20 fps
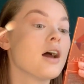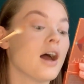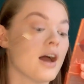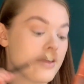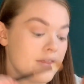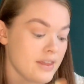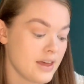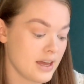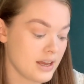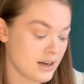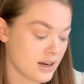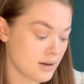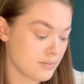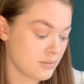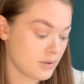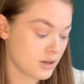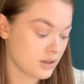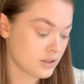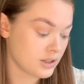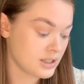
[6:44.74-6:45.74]
And then I'm
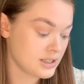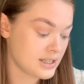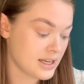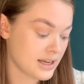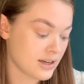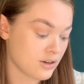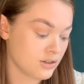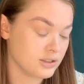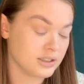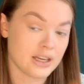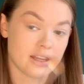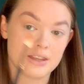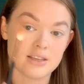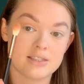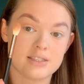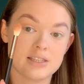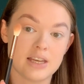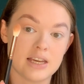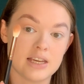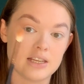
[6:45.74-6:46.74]
gonna take it on like the
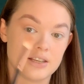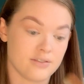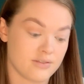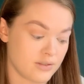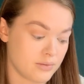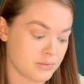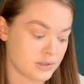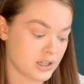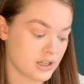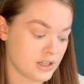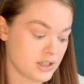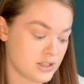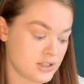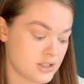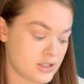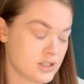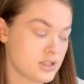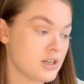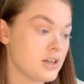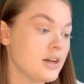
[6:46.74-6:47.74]
side of the
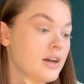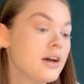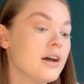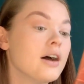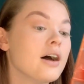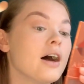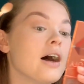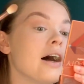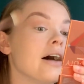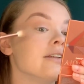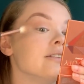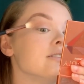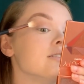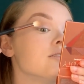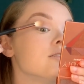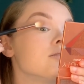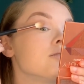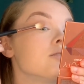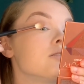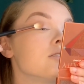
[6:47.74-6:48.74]
brush and
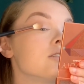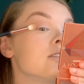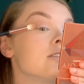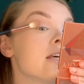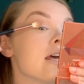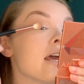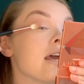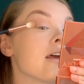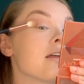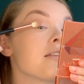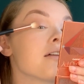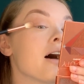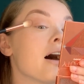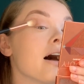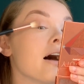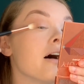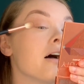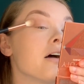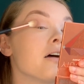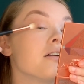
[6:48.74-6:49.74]
take
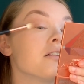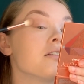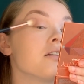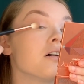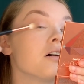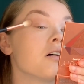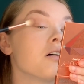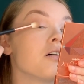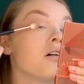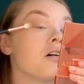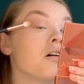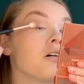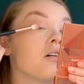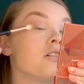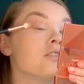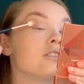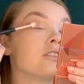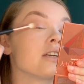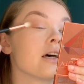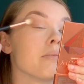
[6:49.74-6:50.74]
that
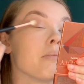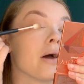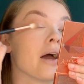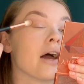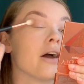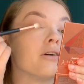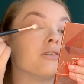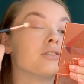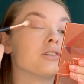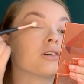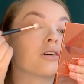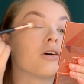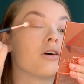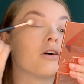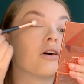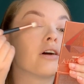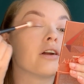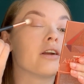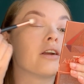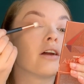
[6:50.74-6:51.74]
onto like my outer
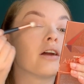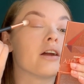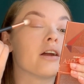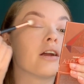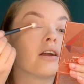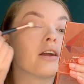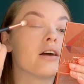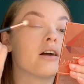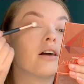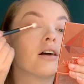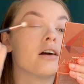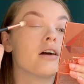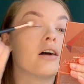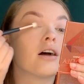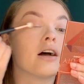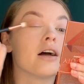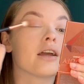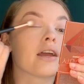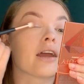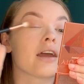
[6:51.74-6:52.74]
corner
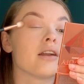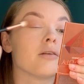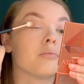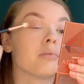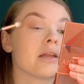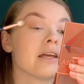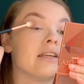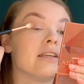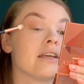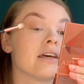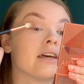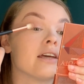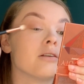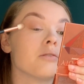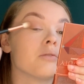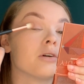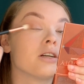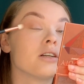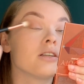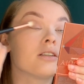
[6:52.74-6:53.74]
and kind of blend it
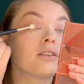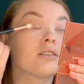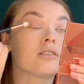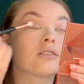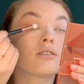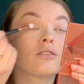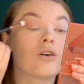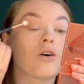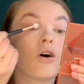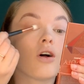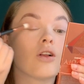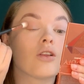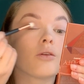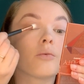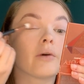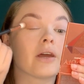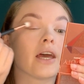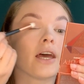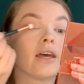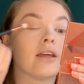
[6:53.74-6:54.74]
inwards, not all the
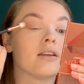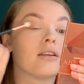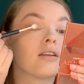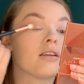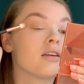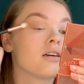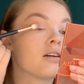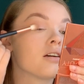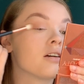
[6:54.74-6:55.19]
way in,